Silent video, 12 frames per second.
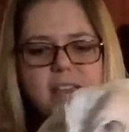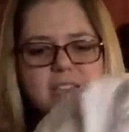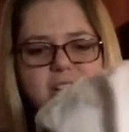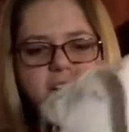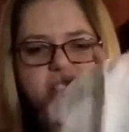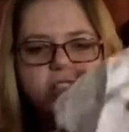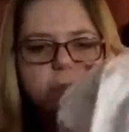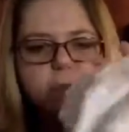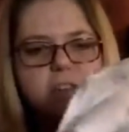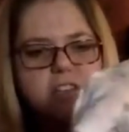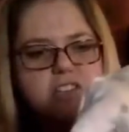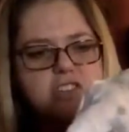he's not
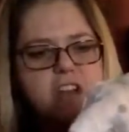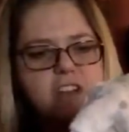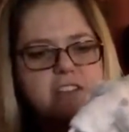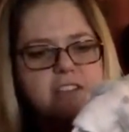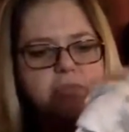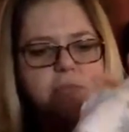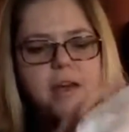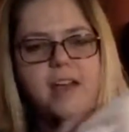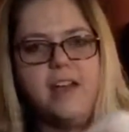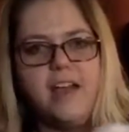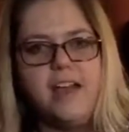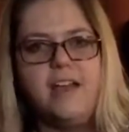super destructive,
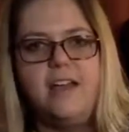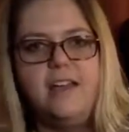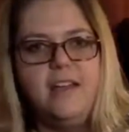but uh,